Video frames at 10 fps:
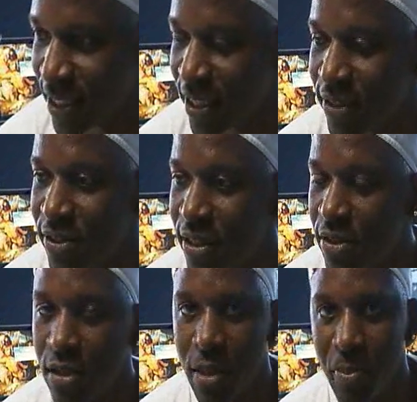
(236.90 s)
it's,
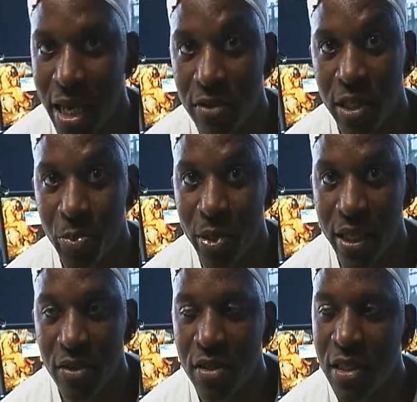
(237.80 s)
it's an amazing
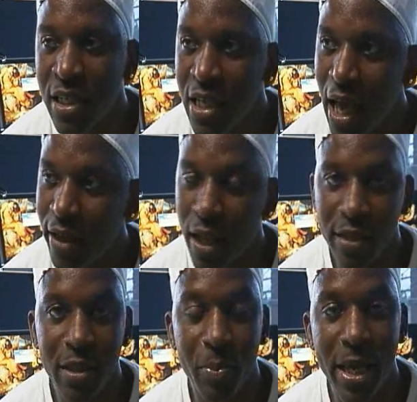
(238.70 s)
piece. I'd
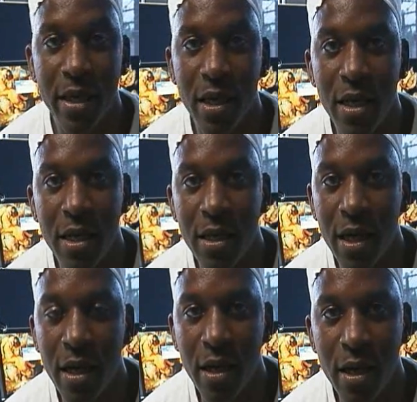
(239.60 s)
like to make
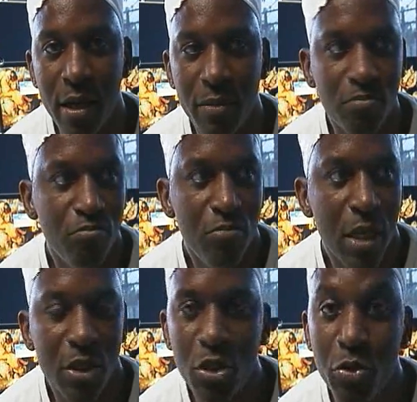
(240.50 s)
a,
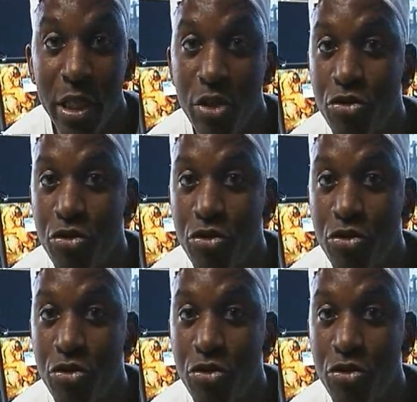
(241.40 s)
a, a 2D